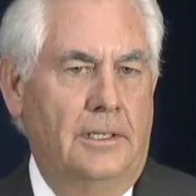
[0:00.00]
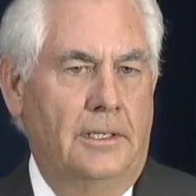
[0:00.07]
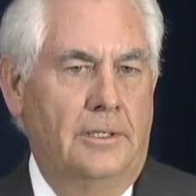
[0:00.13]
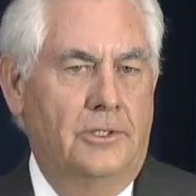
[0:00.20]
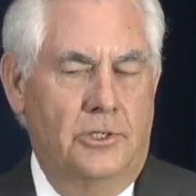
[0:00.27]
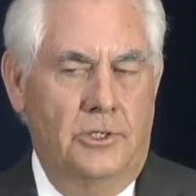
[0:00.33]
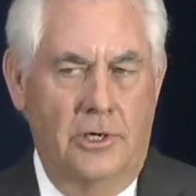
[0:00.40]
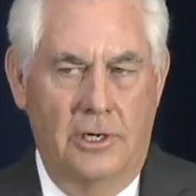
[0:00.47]

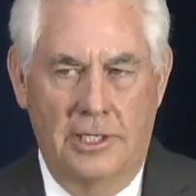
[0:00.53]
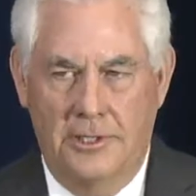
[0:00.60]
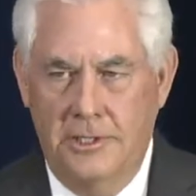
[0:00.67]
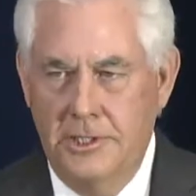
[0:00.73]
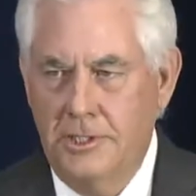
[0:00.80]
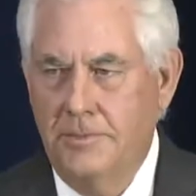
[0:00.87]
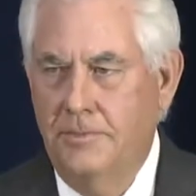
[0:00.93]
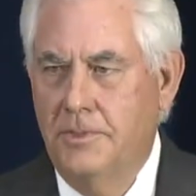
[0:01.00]
So you're at
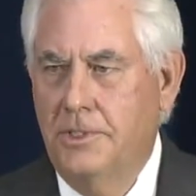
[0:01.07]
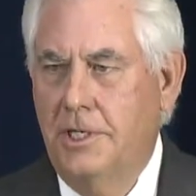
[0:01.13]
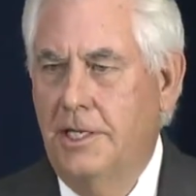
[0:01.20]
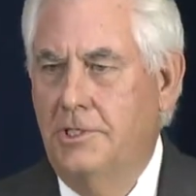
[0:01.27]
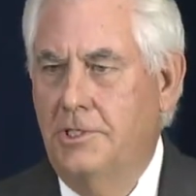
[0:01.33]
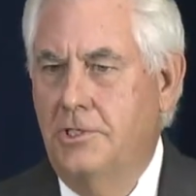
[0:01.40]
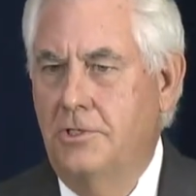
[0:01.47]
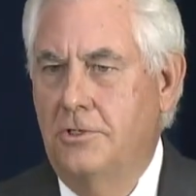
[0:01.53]
this
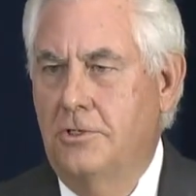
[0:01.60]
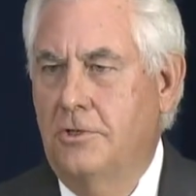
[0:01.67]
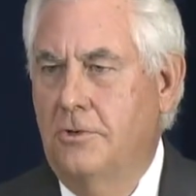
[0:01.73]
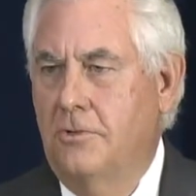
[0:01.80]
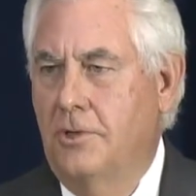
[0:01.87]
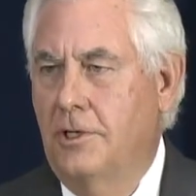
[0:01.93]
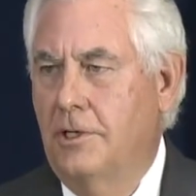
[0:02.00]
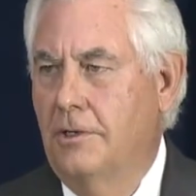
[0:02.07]
stage of your
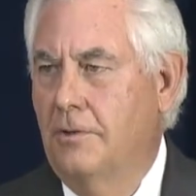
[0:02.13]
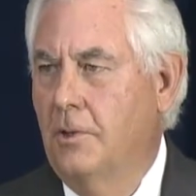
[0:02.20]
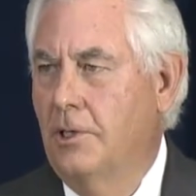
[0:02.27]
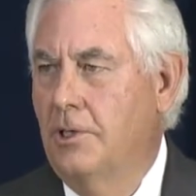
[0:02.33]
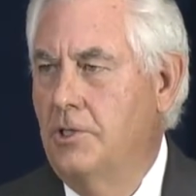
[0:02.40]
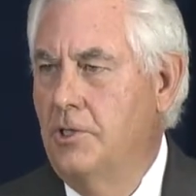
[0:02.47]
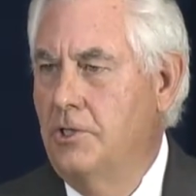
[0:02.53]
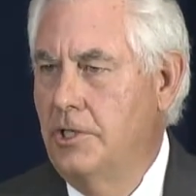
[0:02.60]
career
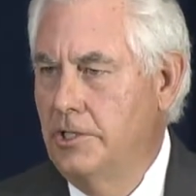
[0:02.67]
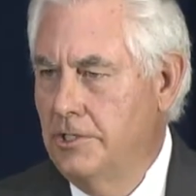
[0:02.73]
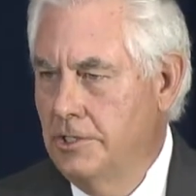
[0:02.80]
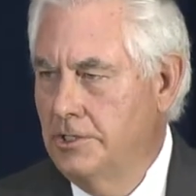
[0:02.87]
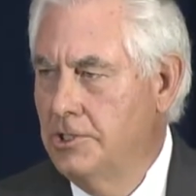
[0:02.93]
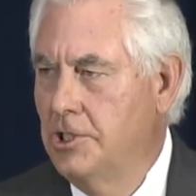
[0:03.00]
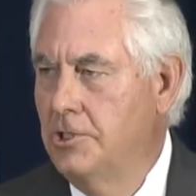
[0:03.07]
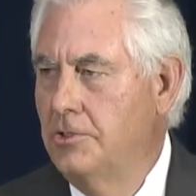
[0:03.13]
where you get to
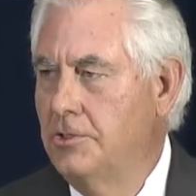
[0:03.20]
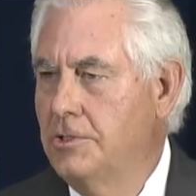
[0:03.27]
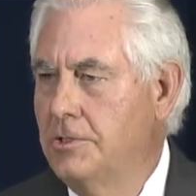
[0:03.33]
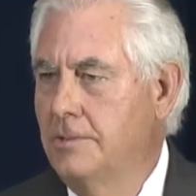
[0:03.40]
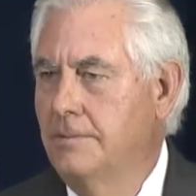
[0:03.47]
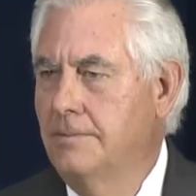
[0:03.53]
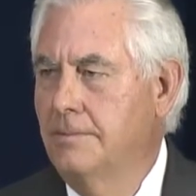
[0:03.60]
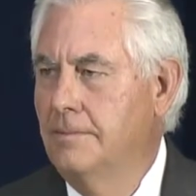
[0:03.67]
choose
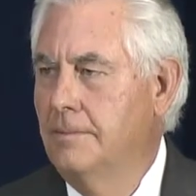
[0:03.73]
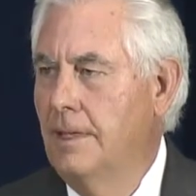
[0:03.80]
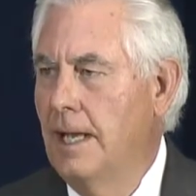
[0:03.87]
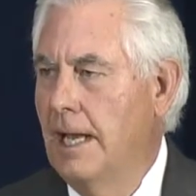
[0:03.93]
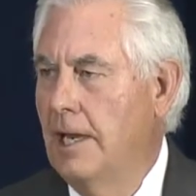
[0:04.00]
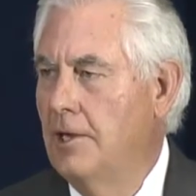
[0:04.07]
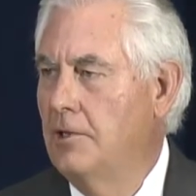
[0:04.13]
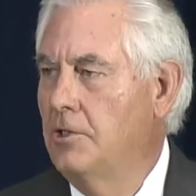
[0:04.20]

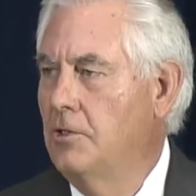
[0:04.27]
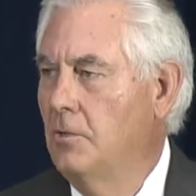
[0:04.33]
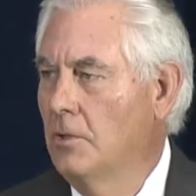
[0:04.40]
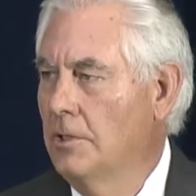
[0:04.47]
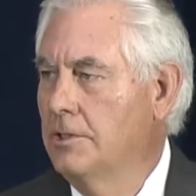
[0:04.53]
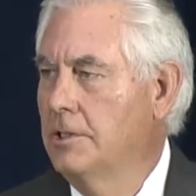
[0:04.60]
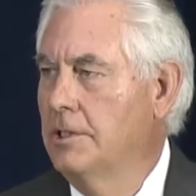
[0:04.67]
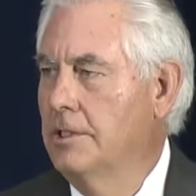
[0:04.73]
how you
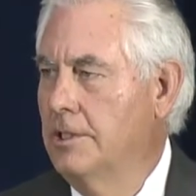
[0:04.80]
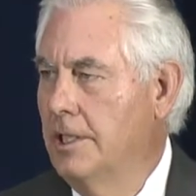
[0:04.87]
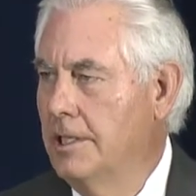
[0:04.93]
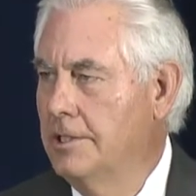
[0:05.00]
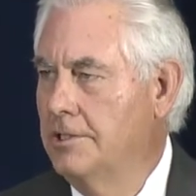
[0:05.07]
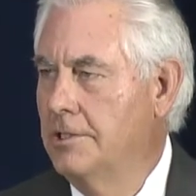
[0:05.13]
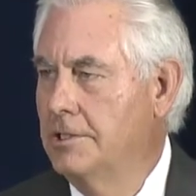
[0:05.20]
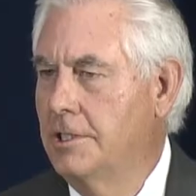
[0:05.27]
want to
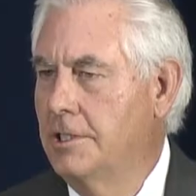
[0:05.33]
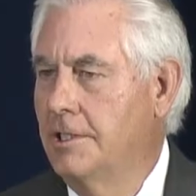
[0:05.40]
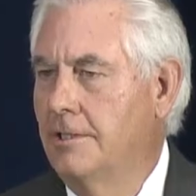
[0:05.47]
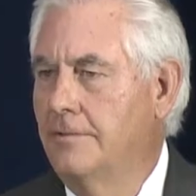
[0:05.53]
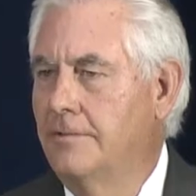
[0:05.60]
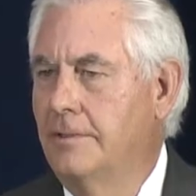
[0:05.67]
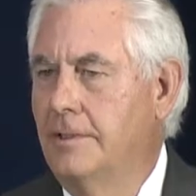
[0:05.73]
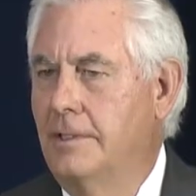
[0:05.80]
conduct
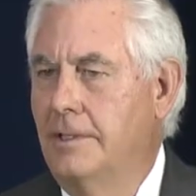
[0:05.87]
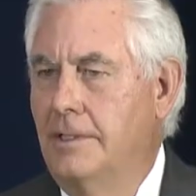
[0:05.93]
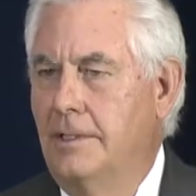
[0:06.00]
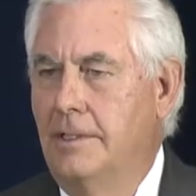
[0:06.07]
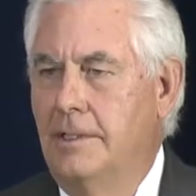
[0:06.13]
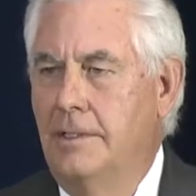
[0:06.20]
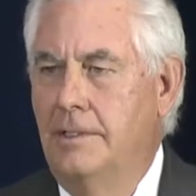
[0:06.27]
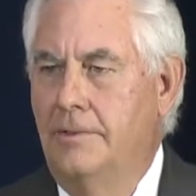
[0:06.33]
yourself.
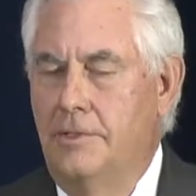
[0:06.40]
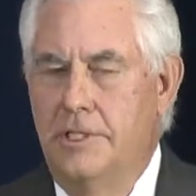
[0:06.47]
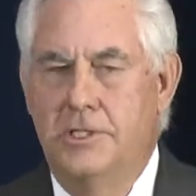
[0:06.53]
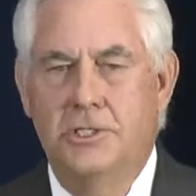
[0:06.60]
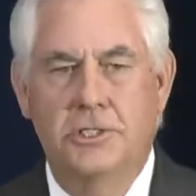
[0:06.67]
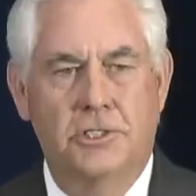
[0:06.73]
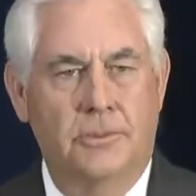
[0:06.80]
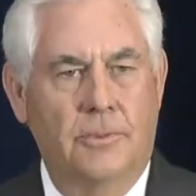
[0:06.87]

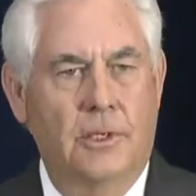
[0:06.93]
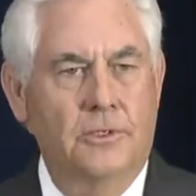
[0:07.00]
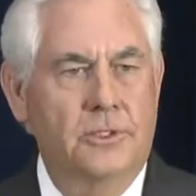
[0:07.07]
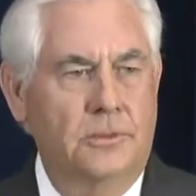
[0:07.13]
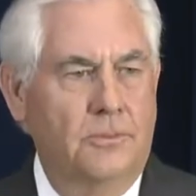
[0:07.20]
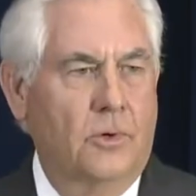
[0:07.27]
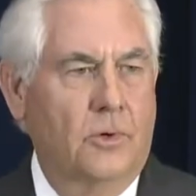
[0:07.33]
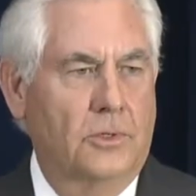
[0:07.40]
This is the
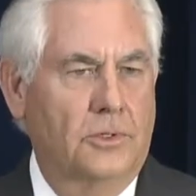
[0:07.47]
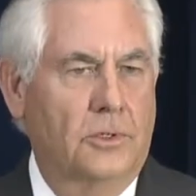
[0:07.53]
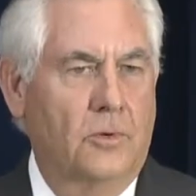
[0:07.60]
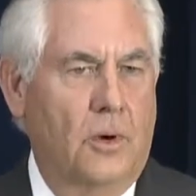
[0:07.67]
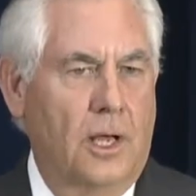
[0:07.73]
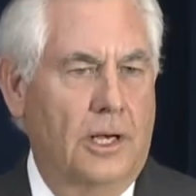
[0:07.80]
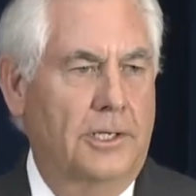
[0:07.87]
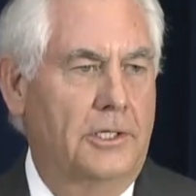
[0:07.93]
most important
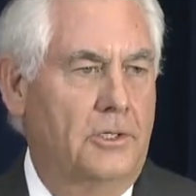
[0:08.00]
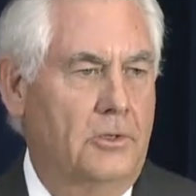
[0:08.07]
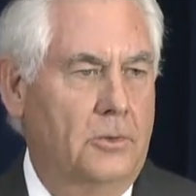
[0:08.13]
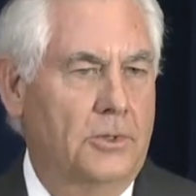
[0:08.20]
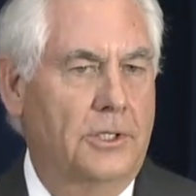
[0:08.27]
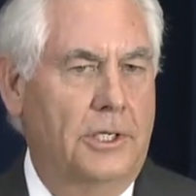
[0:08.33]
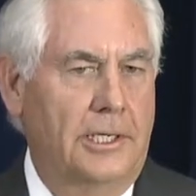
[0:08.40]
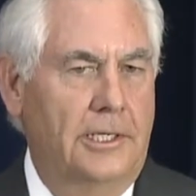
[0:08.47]
quality you
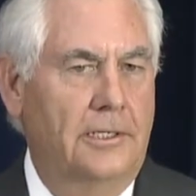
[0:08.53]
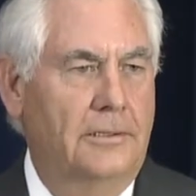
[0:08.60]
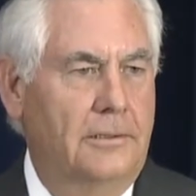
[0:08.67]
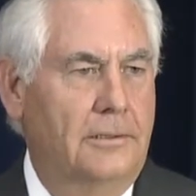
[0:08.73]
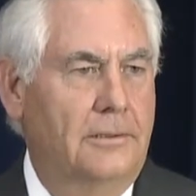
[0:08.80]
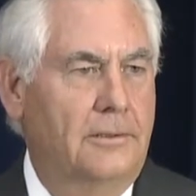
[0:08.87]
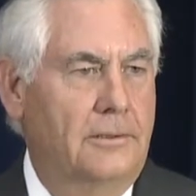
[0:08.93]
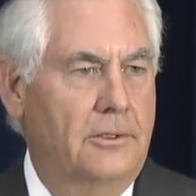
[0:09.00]
will take
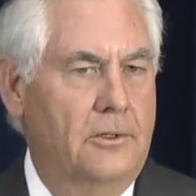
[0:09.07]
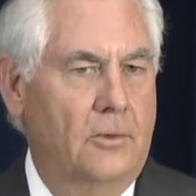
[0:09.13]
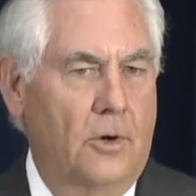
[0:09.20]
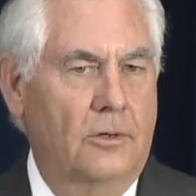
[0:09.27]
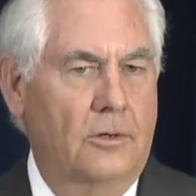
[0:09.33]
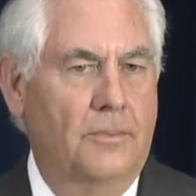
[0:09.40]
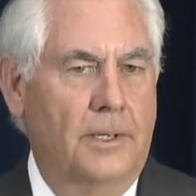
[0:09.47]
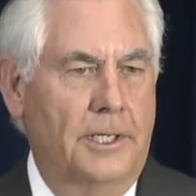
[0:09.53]
to the
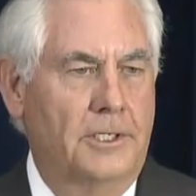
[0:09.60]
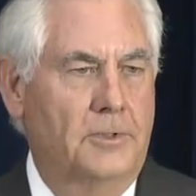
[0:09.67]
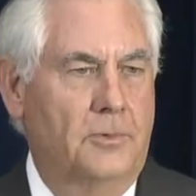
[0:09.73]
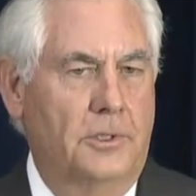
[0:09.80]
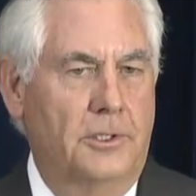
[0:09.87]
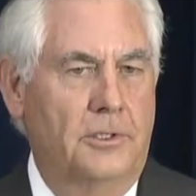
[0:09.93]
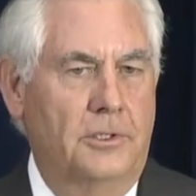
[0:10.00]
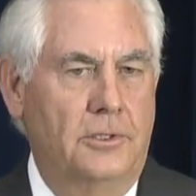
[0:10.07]
workplace
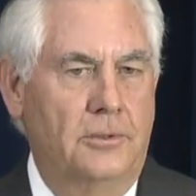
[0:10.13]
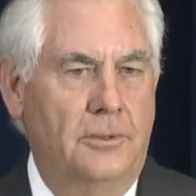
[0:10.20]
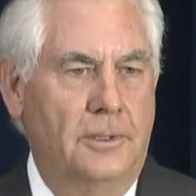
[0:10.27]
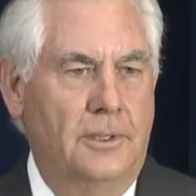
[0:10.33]
with you.